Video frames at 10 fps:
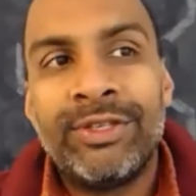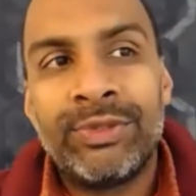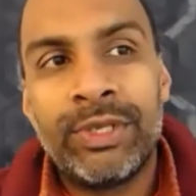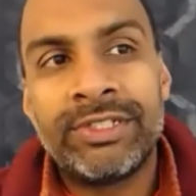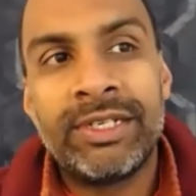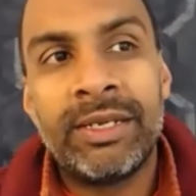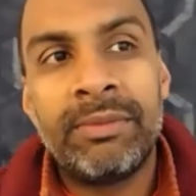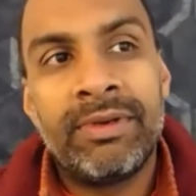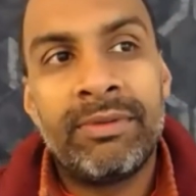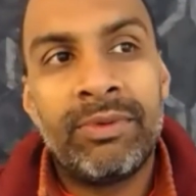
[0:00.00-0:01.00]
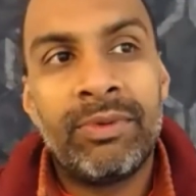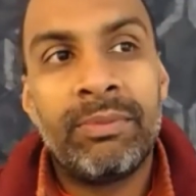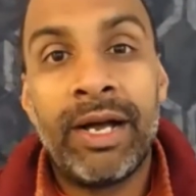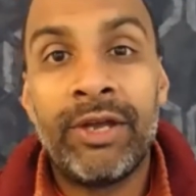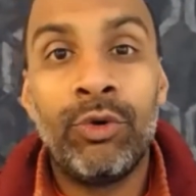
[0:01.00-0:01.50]
Swajanam,
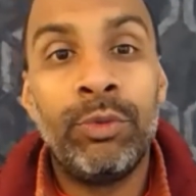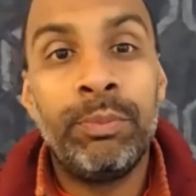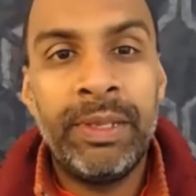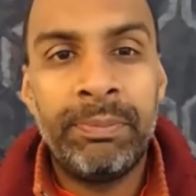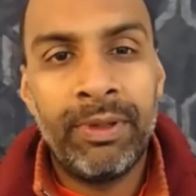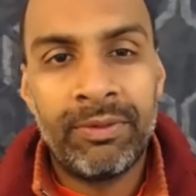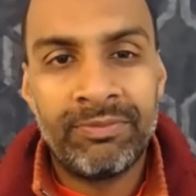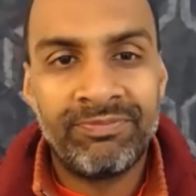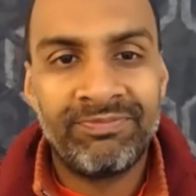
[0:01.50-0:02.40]
my own people.